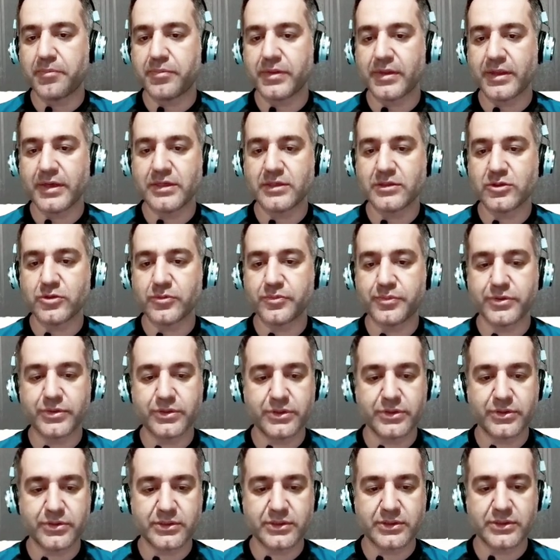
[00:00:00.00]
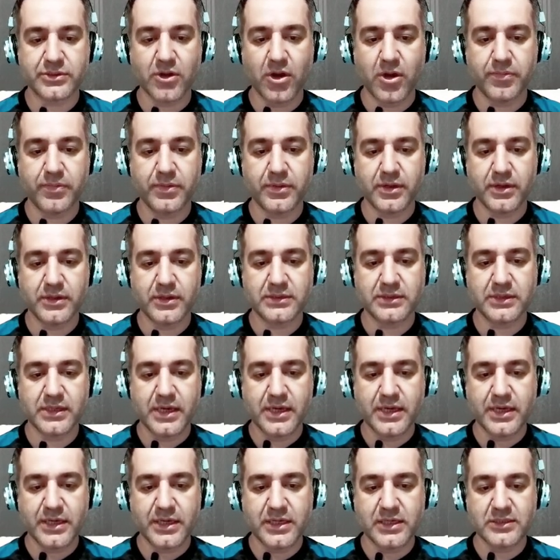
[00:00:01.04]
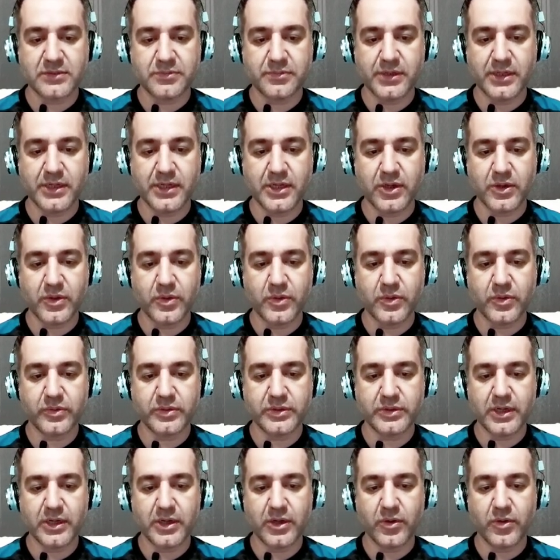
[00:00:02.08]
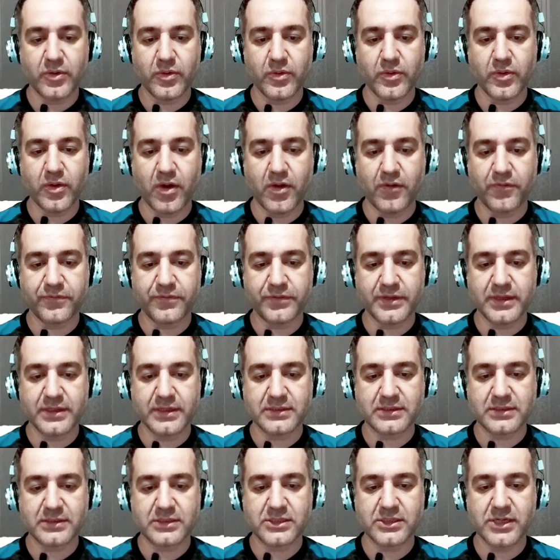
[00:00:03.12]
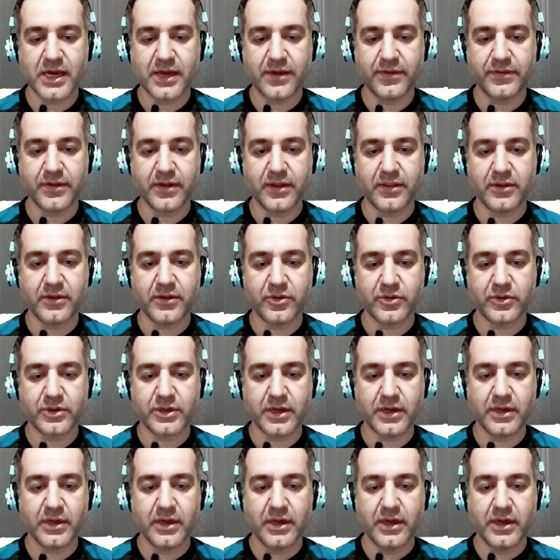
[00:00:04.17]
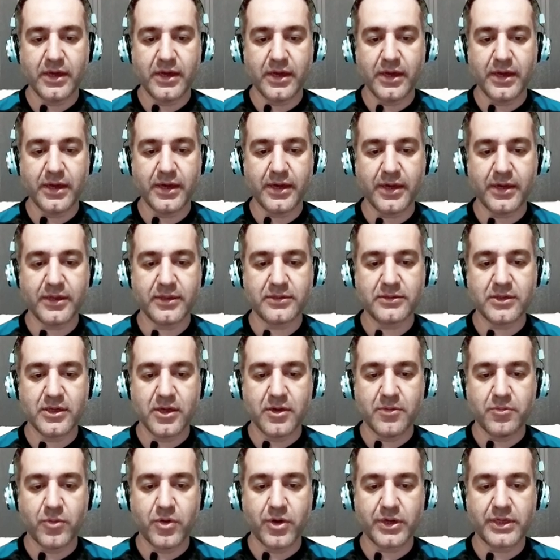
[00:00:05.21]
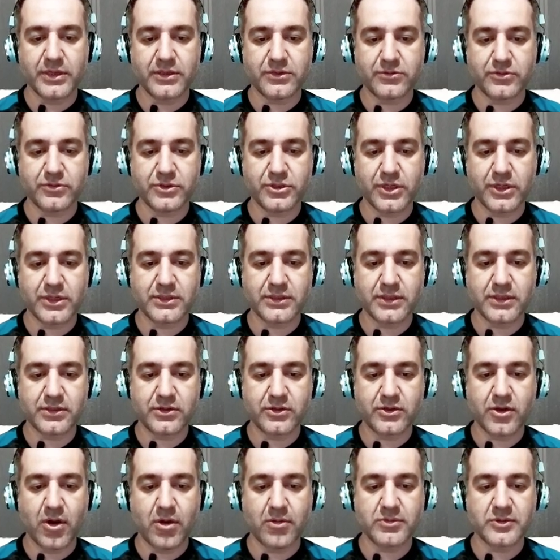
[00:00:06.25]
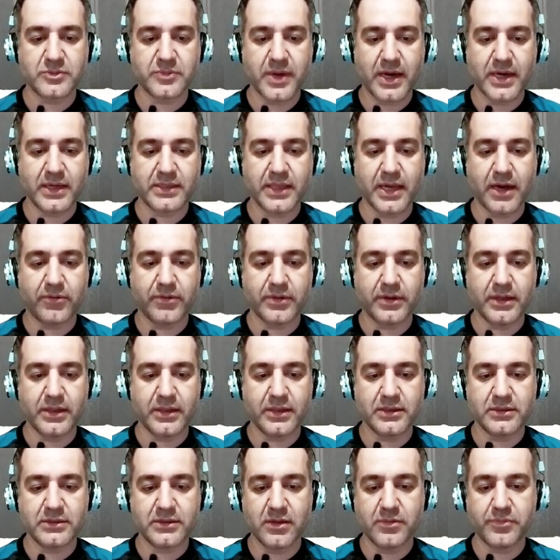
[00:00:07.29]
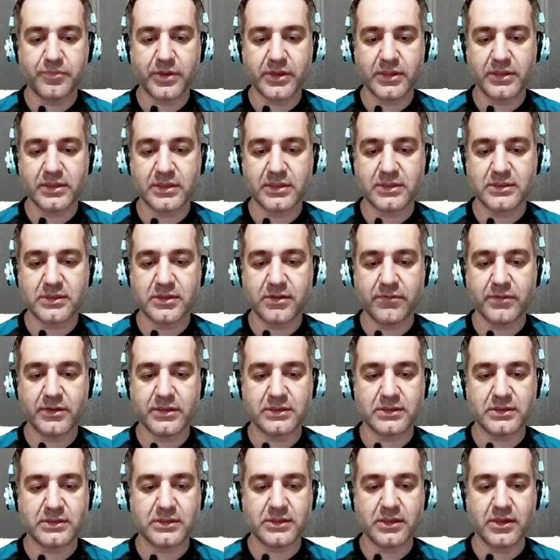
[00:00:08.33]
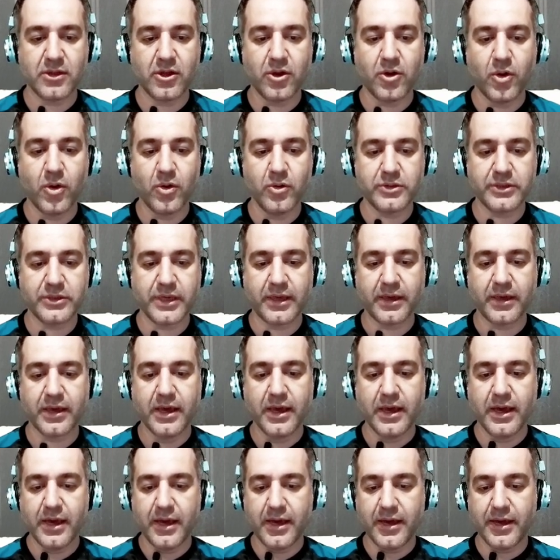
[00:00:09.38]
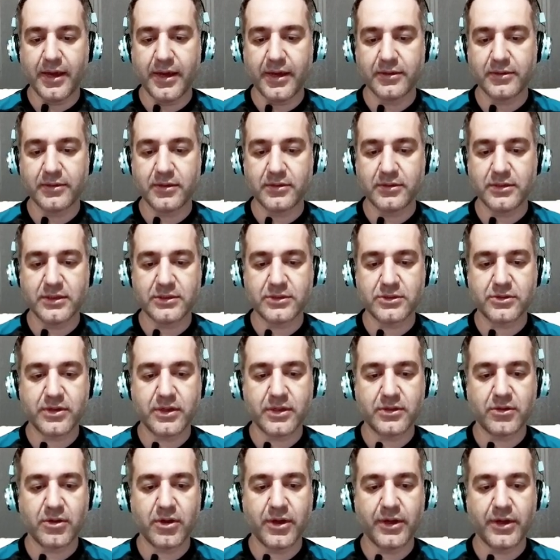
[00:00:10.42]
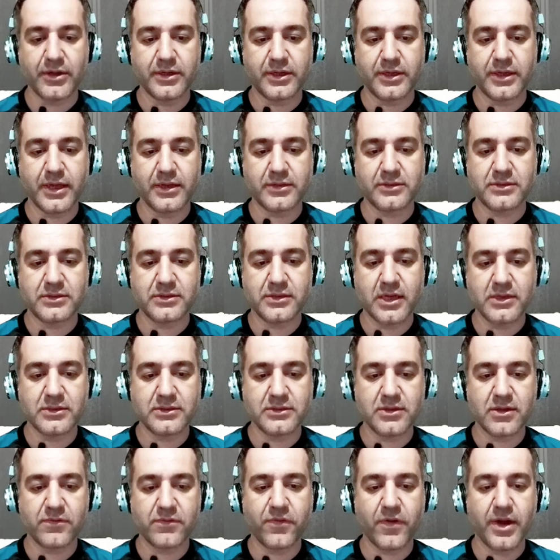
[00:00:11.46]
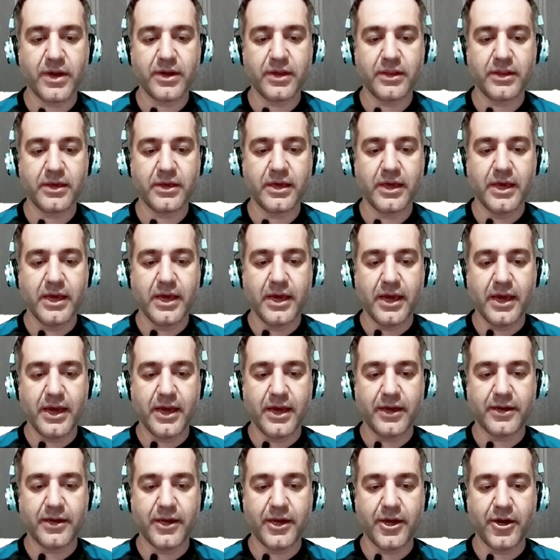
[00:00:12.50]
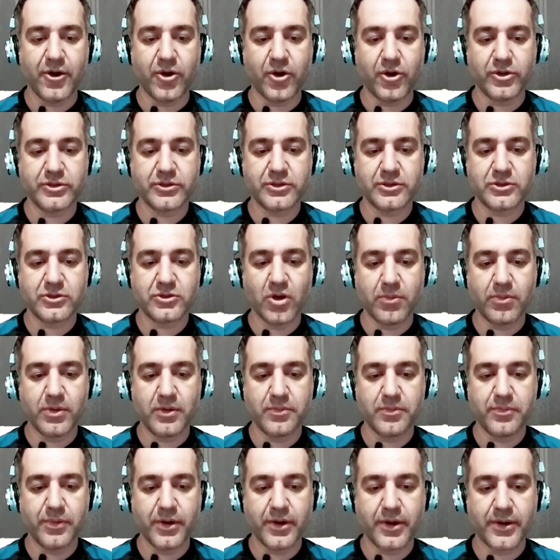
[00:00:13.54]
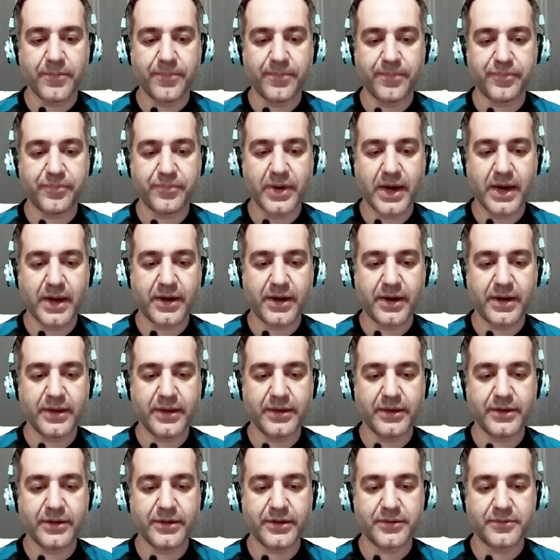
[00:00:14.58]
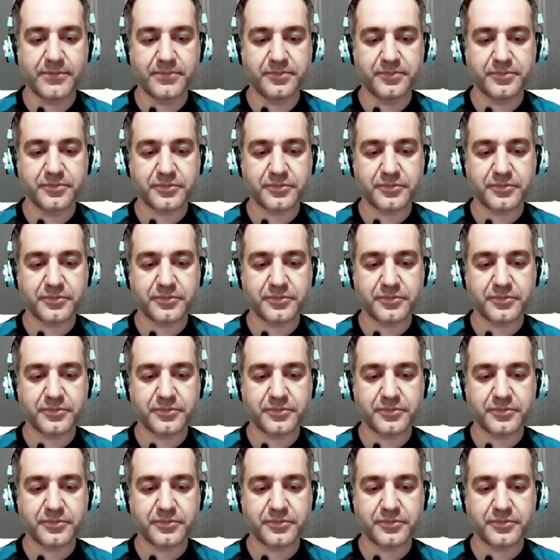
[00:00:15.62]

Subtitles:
place to put your stop loss is below the low of this candle, okay? And market rejects it, comes back down a little, but this level is still holding, and this trend line gets tested finally, and another double bottom pattern here.